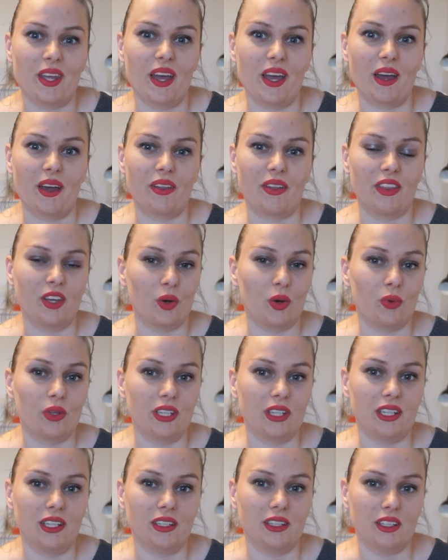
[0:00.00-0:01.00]
Uh, the
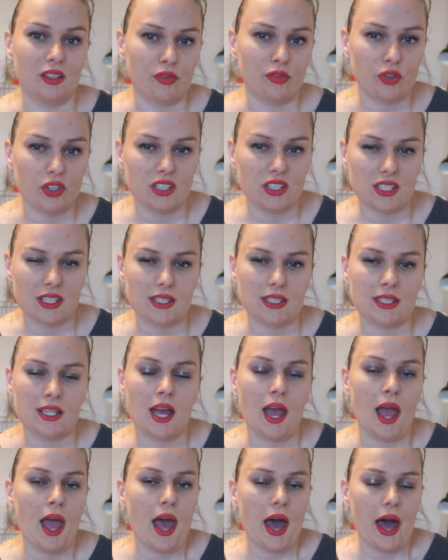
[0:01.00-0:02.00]
only difference is
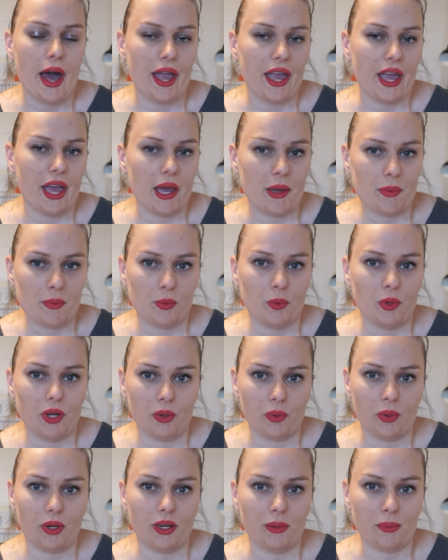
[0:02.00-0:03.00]
I am
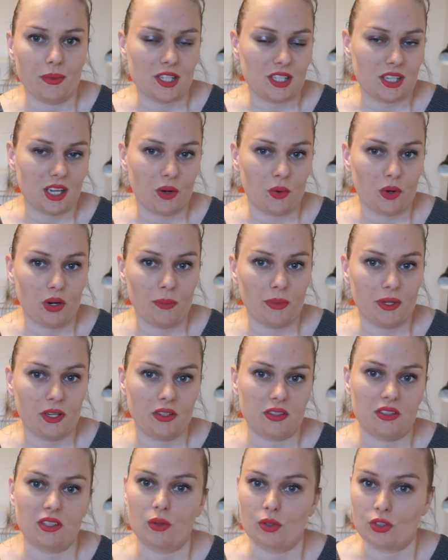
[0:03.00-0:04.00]
wearing mascara
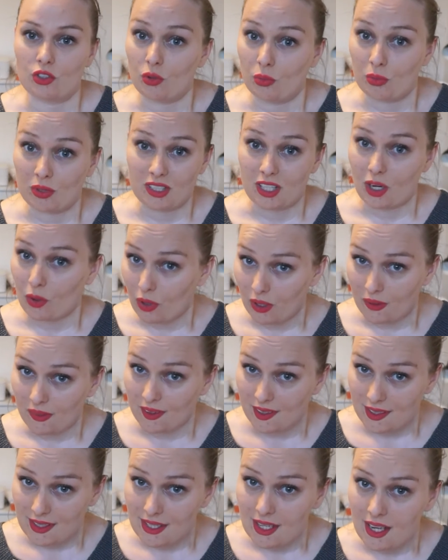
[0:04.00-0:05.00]
because there was no mascara in
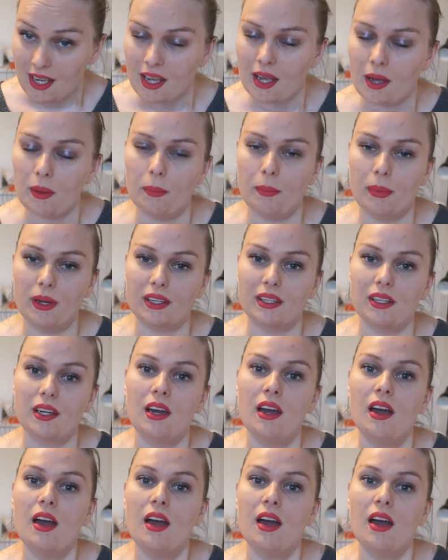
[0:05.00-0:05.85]
this but